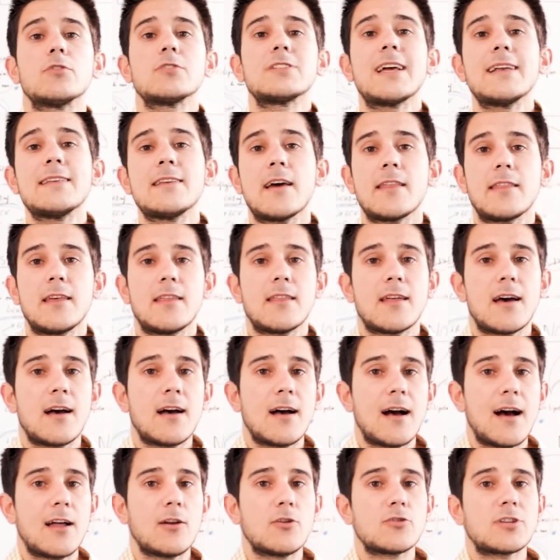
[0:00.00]
or
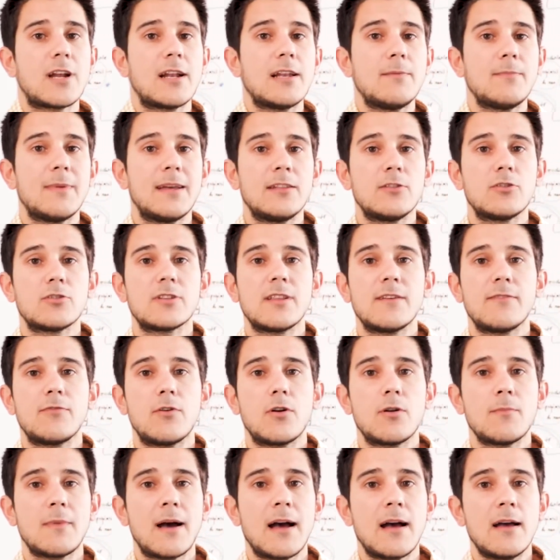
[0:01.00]
fructose added to
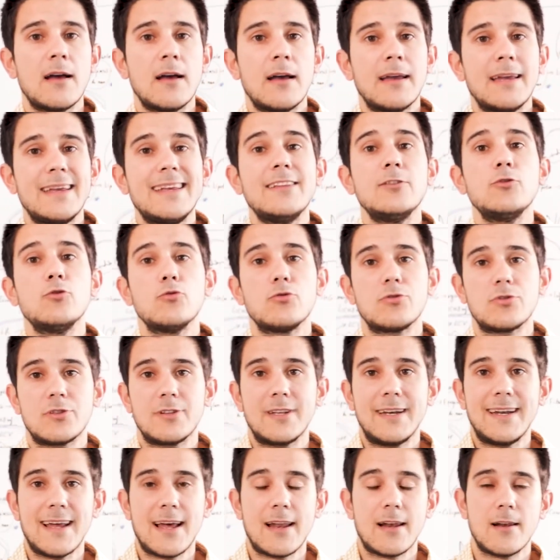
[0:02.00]
food
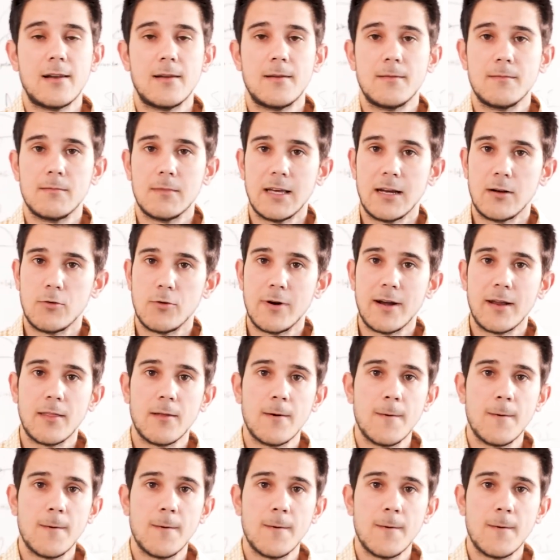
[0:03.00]
industrially. Okay,